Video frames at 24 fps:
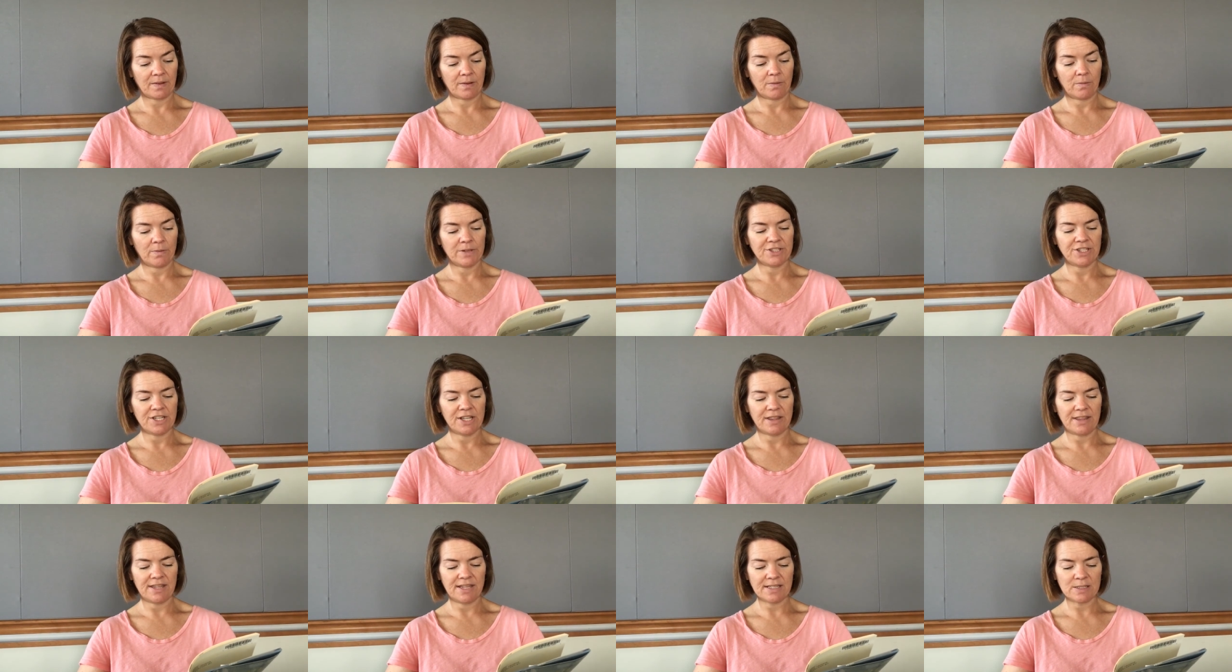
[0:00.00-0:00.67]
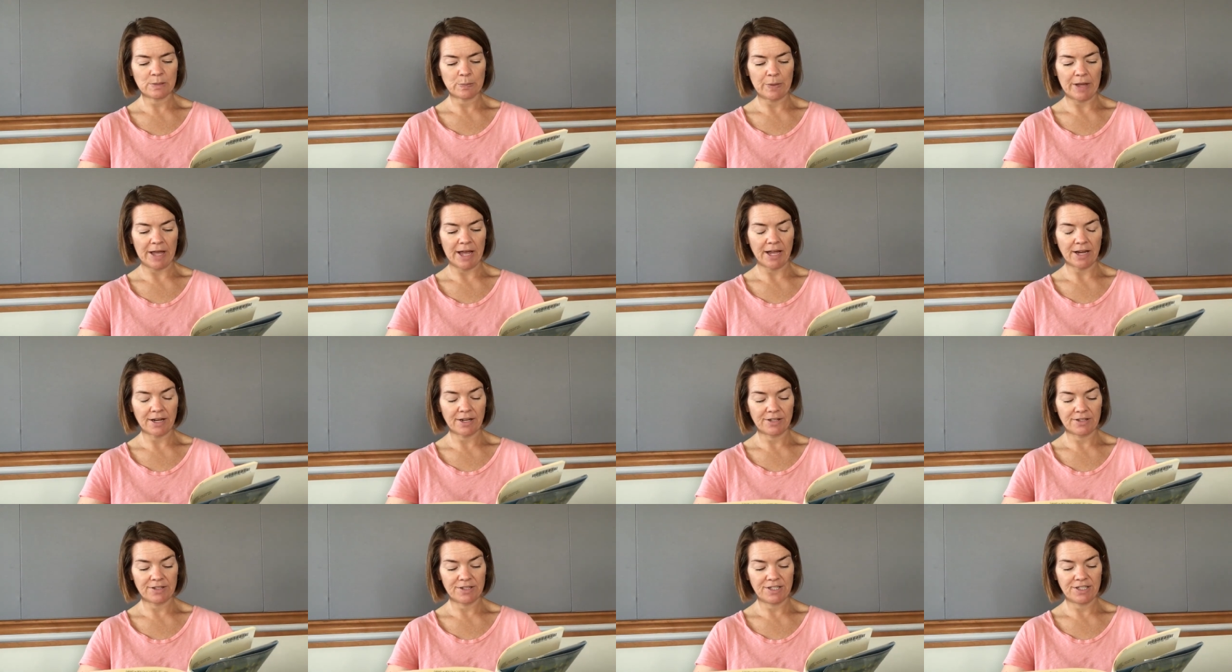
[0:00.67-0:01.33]
When she thinks
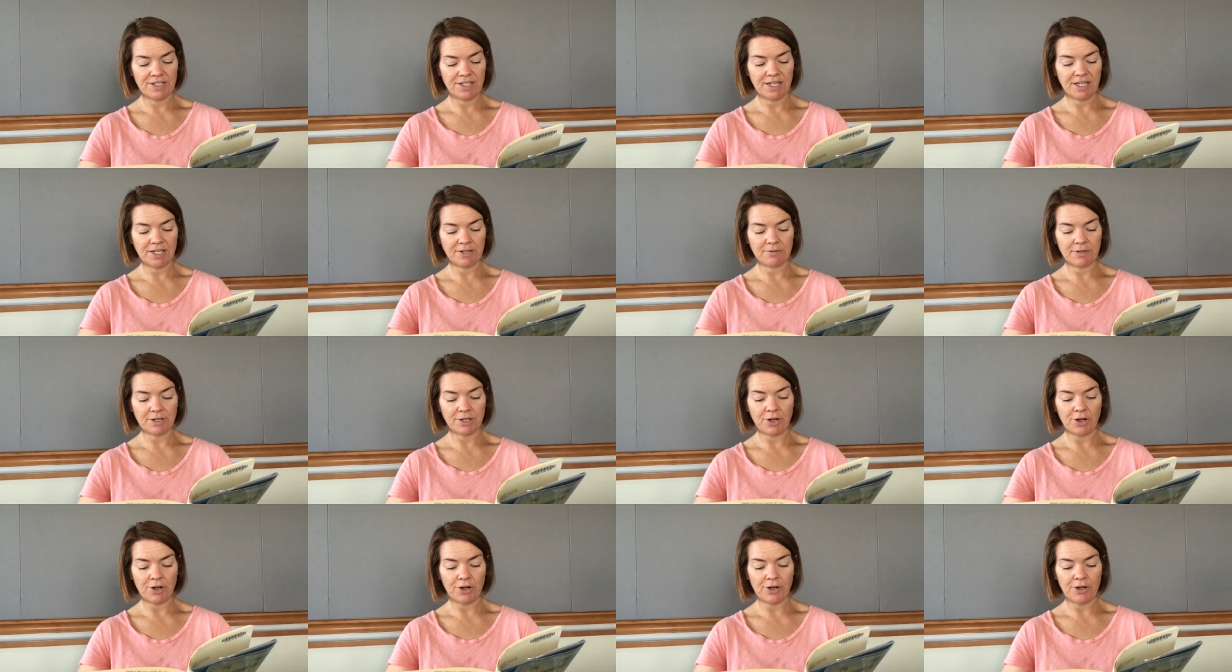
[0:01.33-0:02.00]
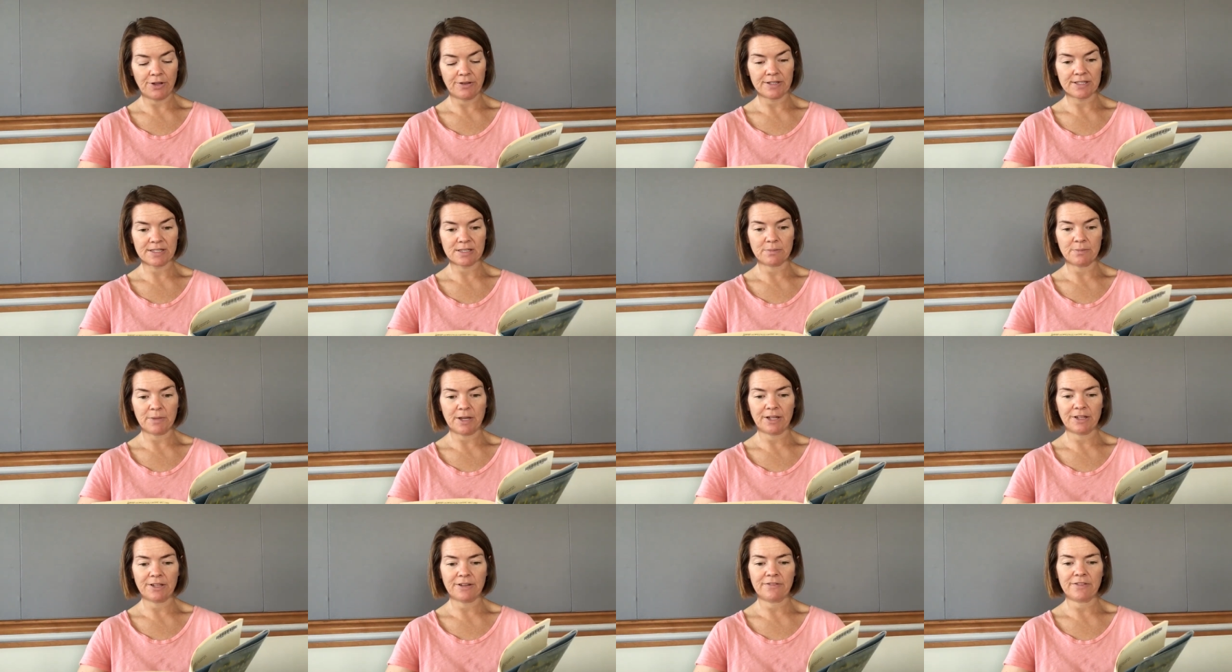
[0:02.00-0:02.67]
back, she can recall the
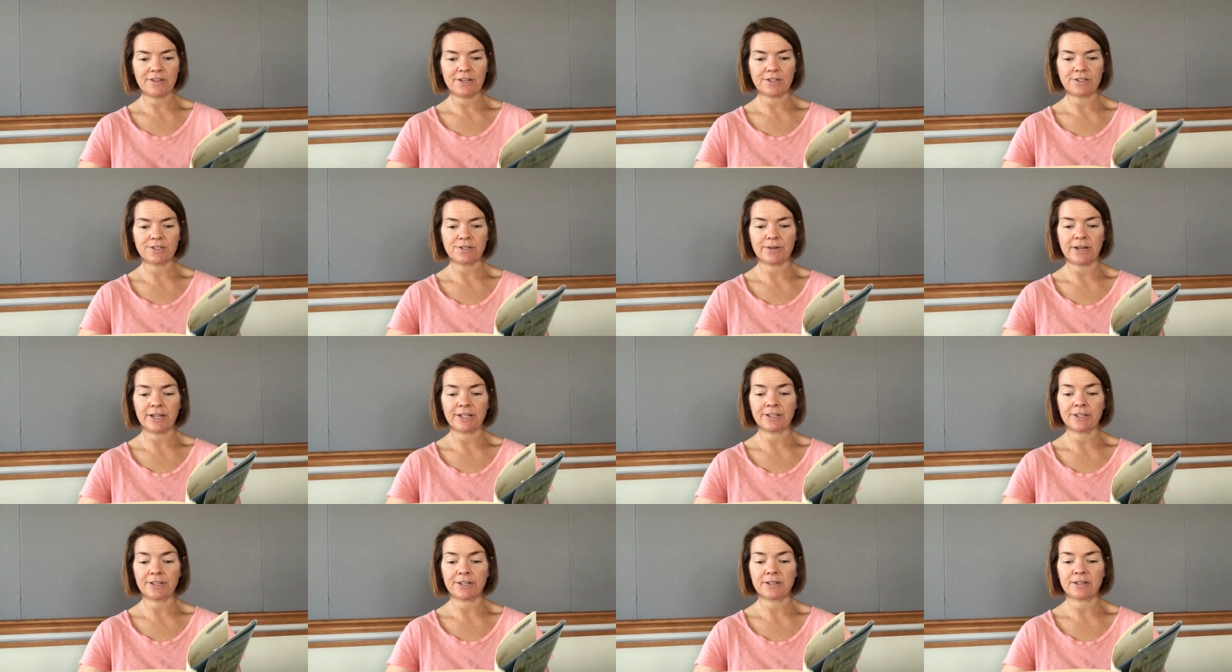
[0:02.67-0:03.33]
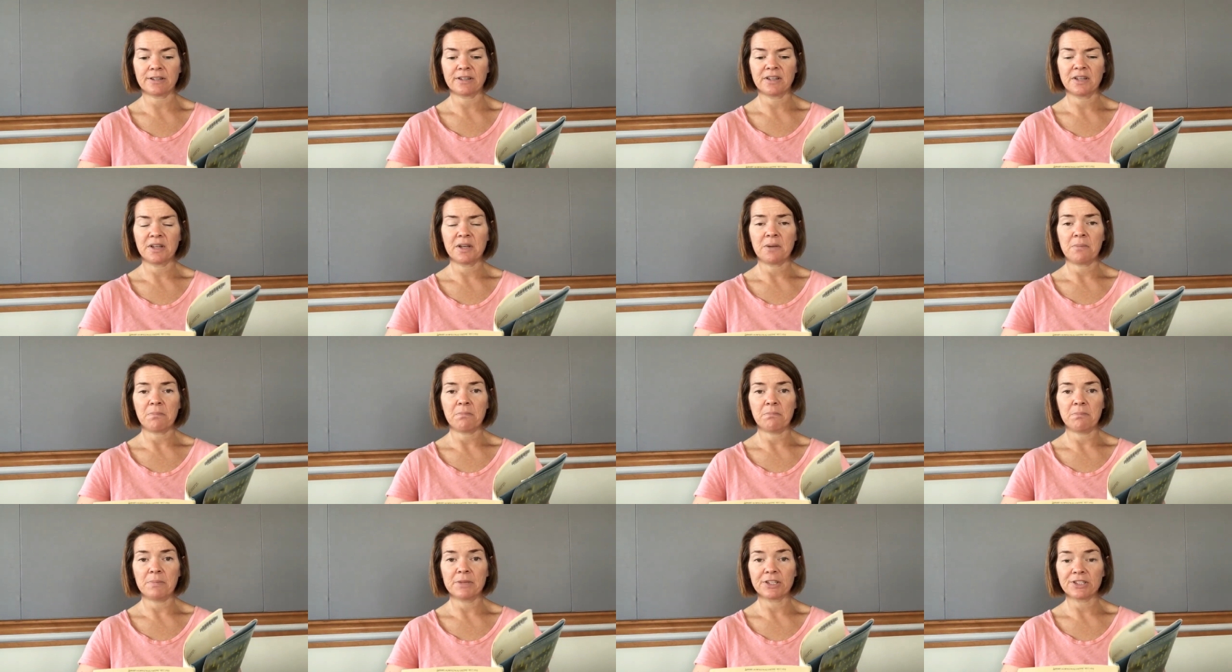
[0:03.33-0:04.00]
smell of their trailer,
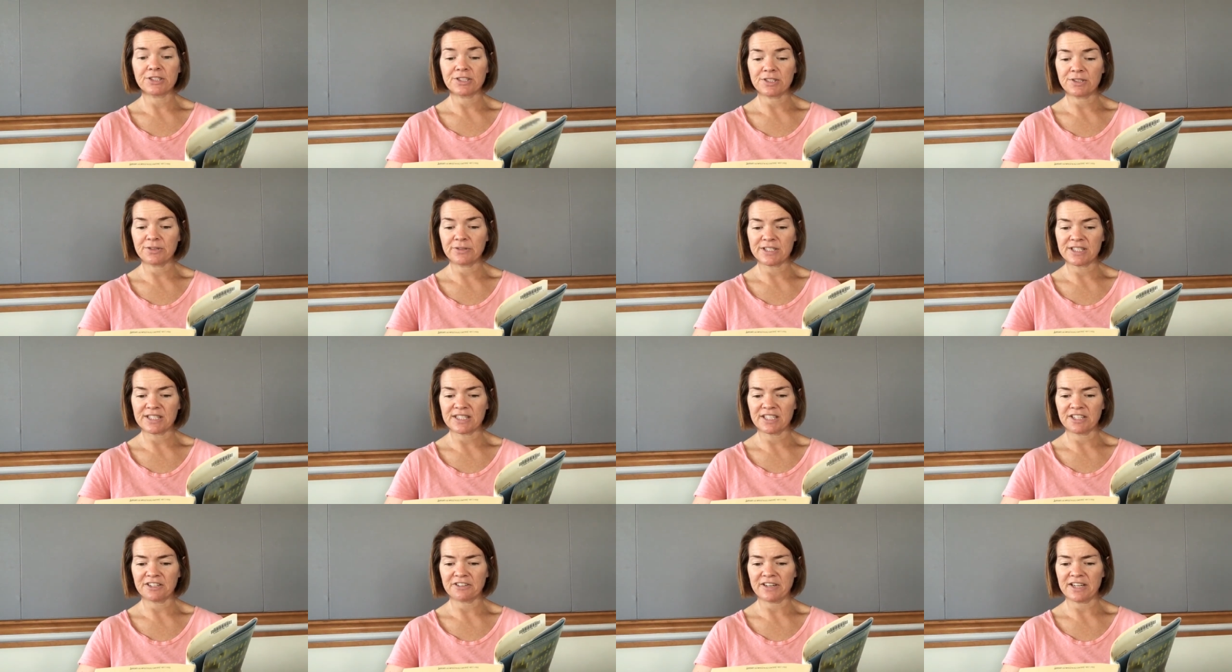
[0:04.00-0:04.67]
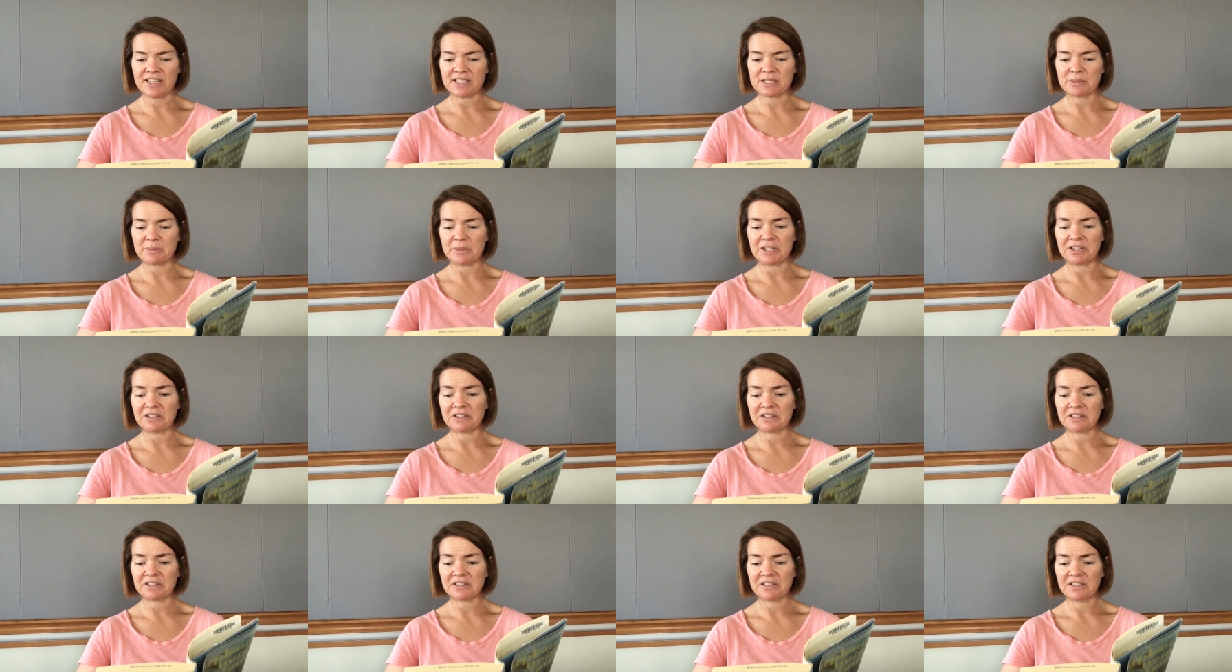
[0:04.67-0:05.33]
mildew and cigarette
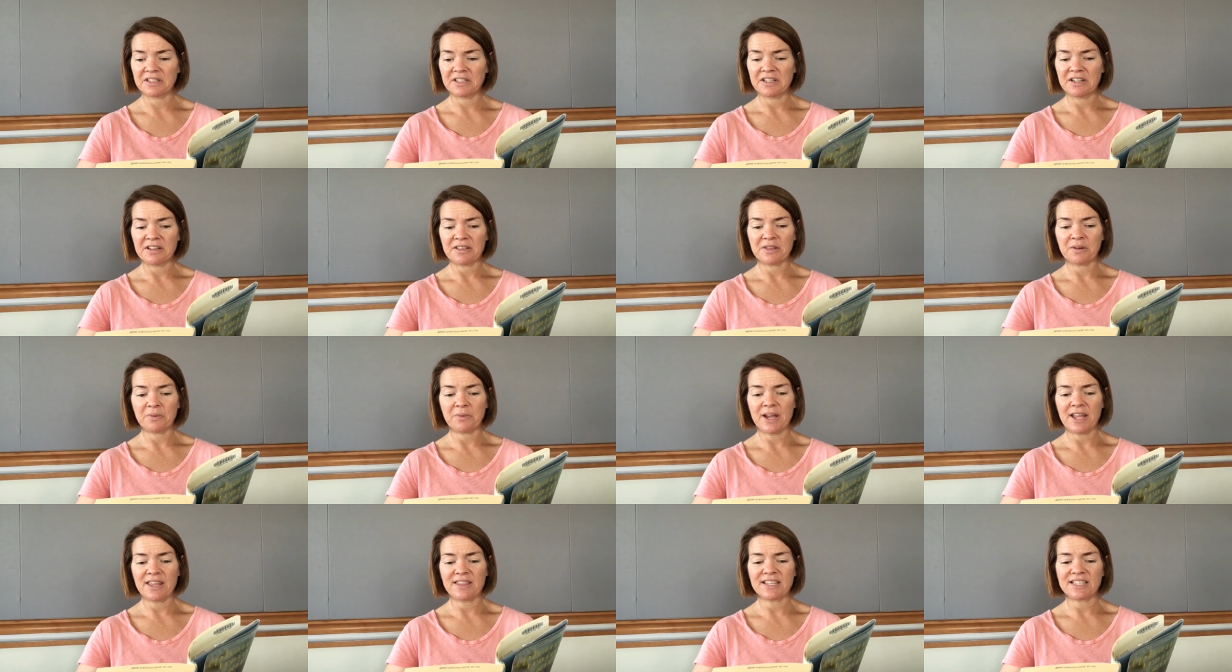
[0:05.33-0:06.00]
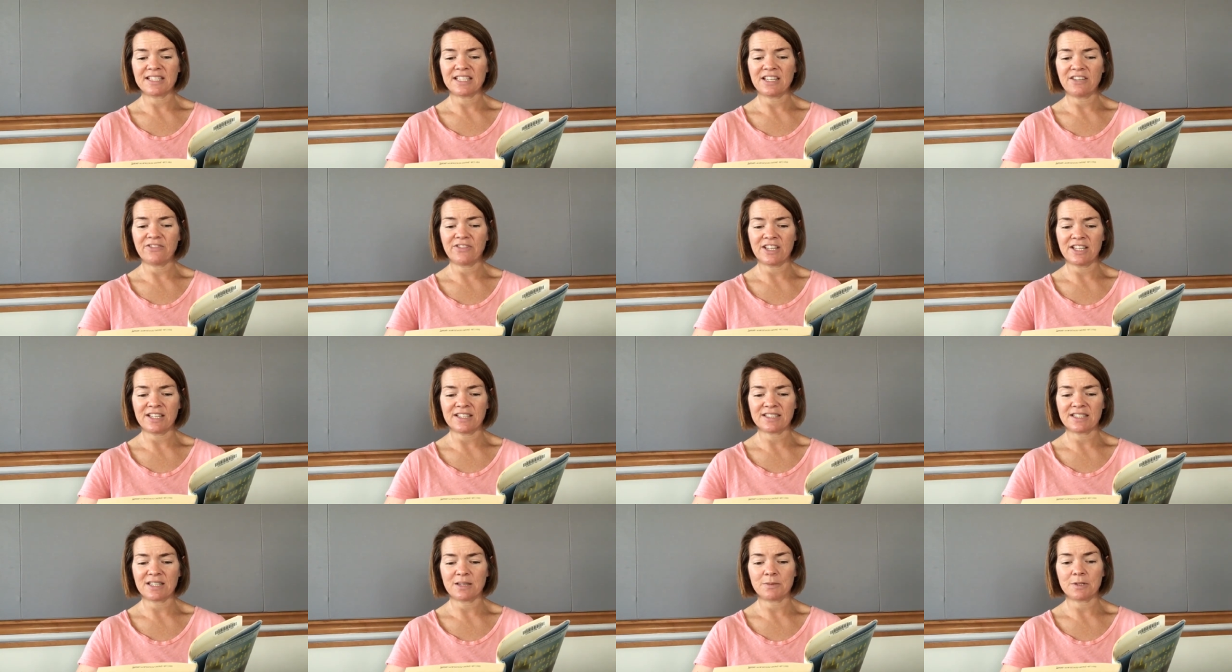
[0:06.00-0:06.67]
smoke, the way the
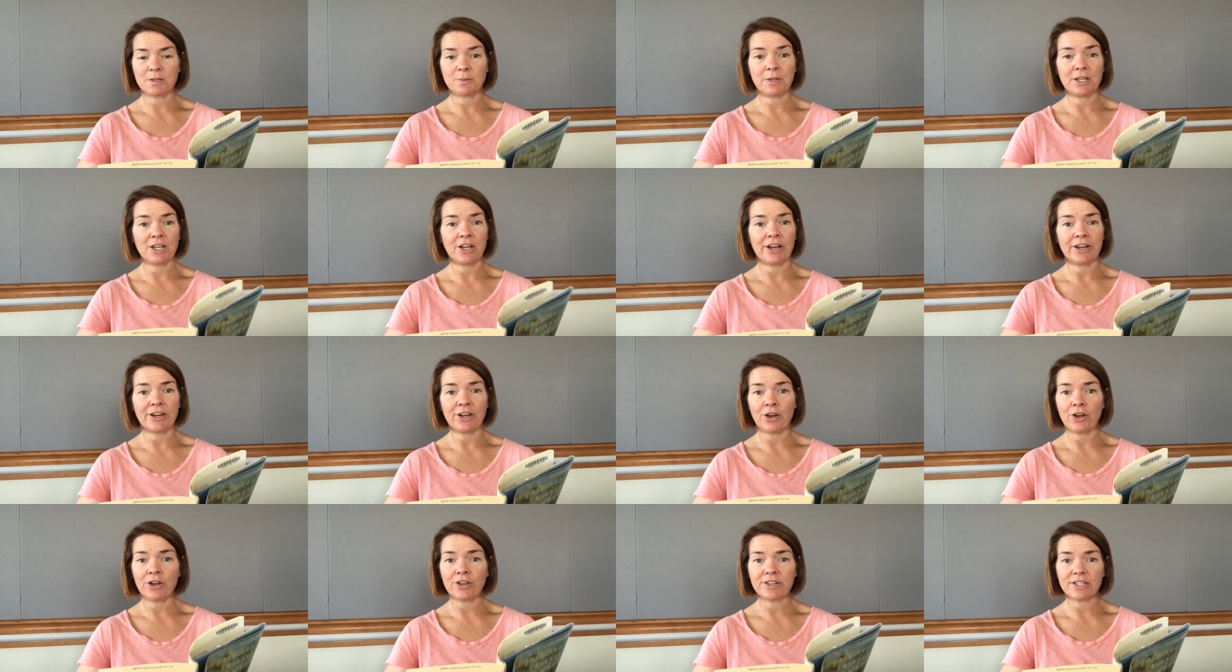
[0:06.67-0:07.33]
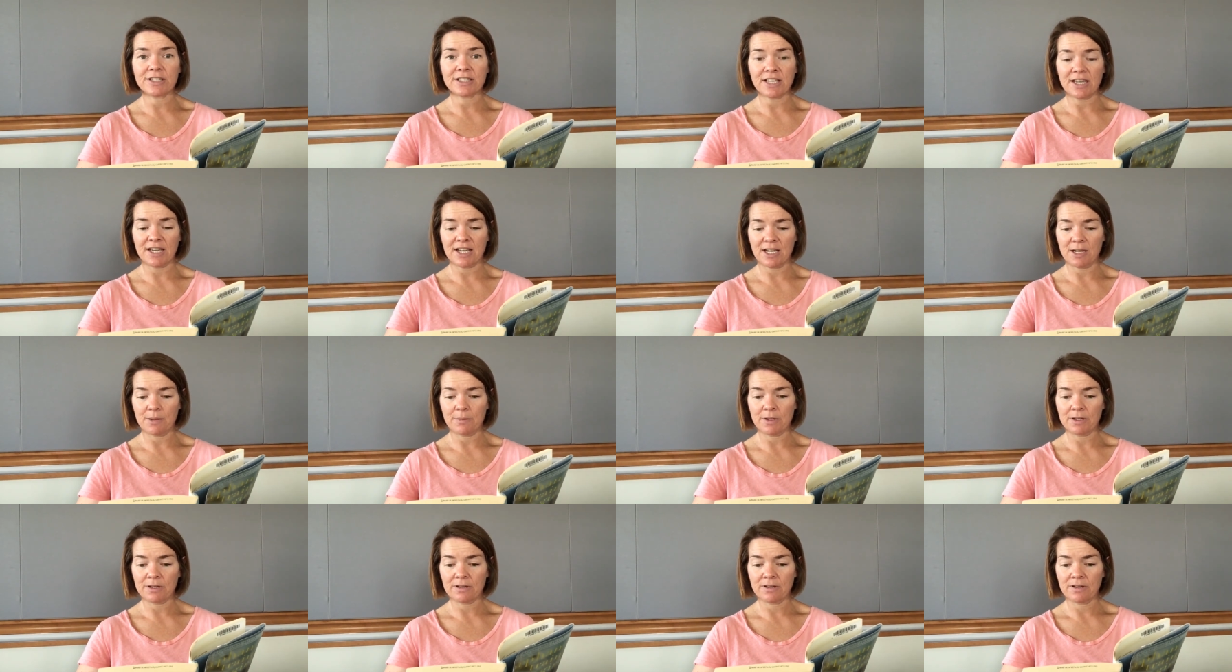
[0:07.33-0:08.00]
TV seemed to be on all the
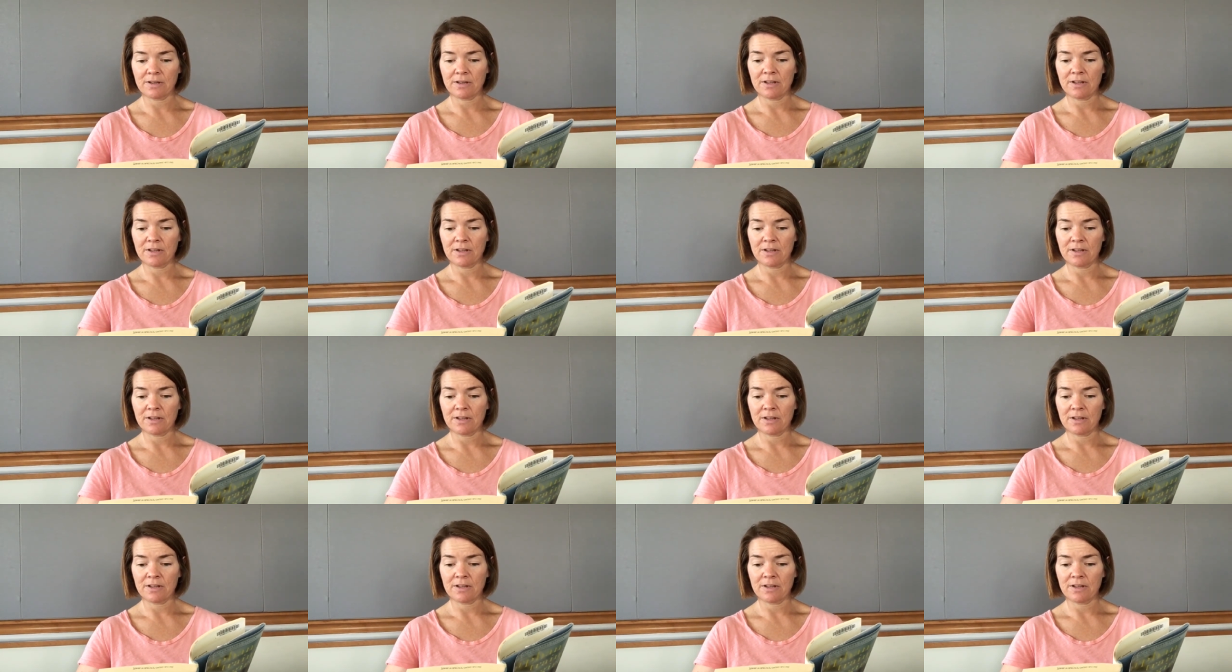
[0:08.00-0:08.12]
time,